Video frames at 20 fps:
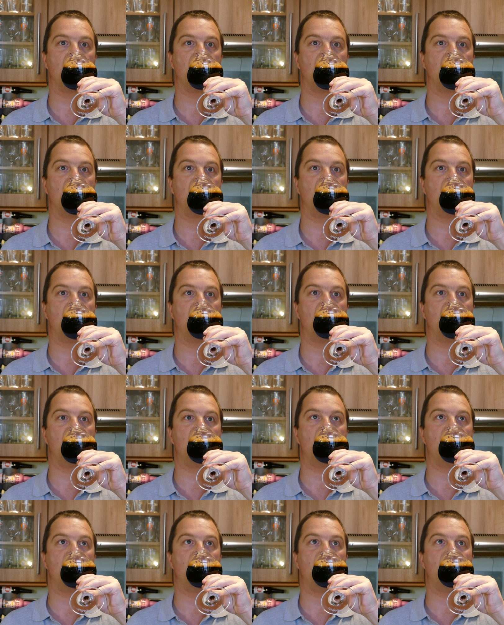
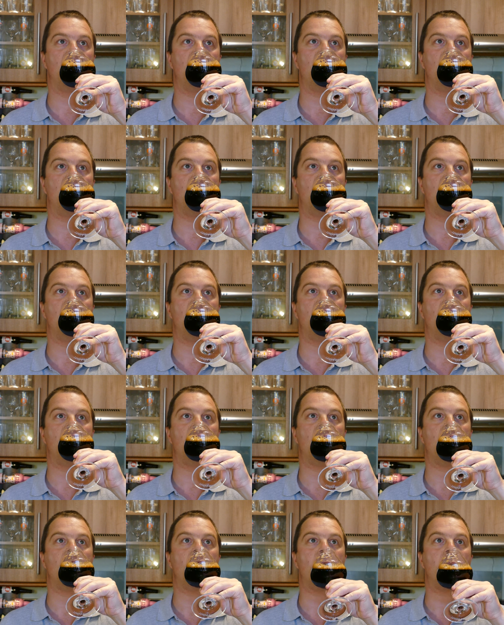
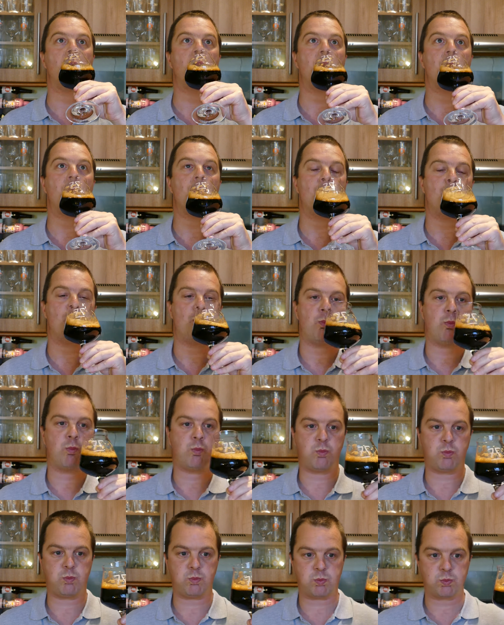
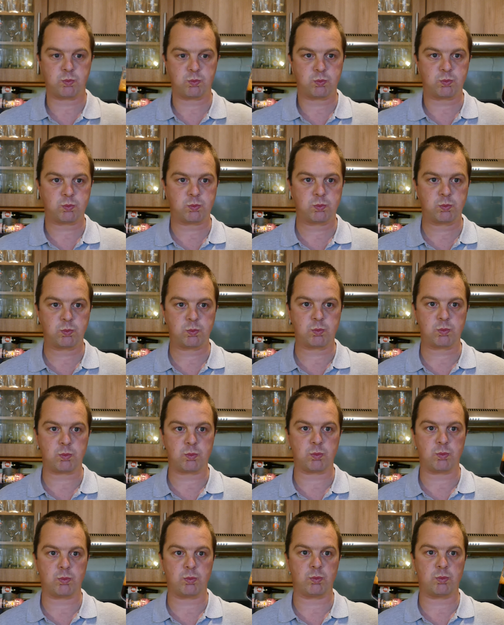
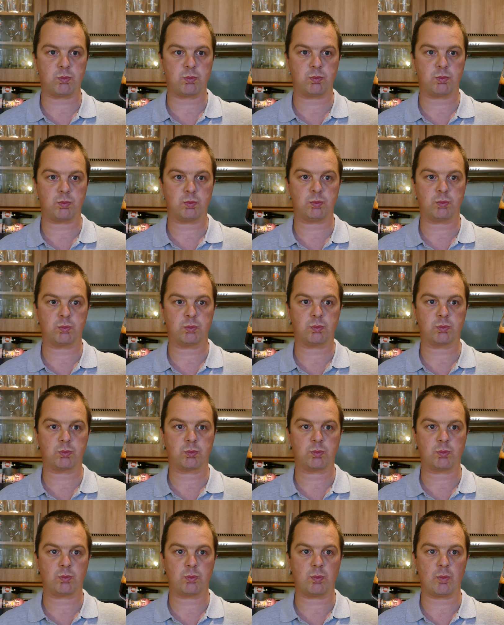
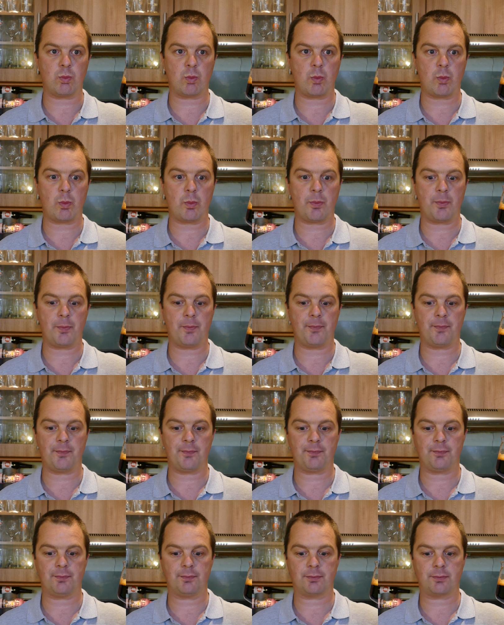
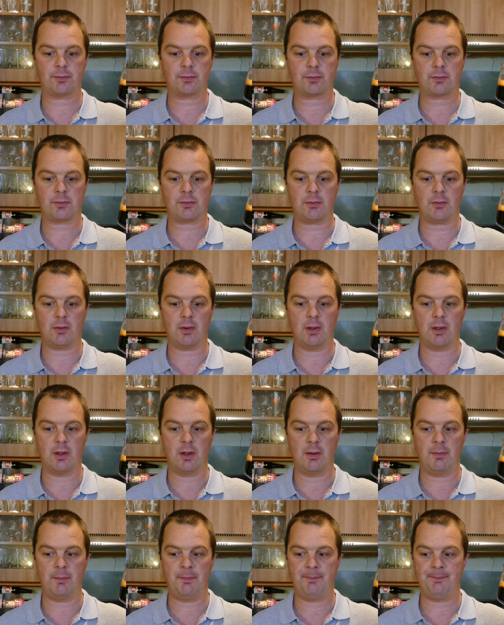
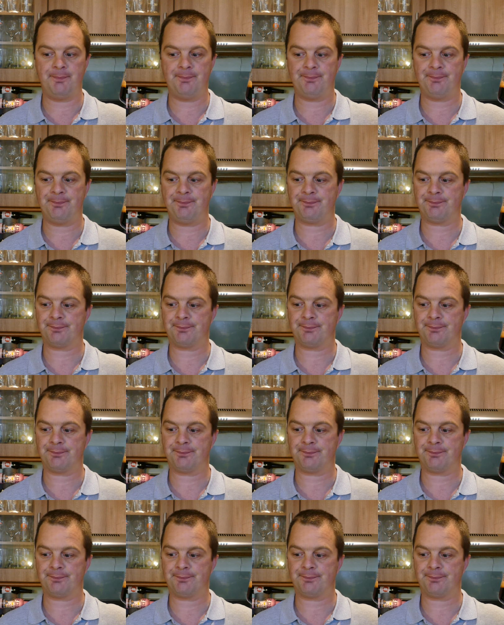Nothing is said.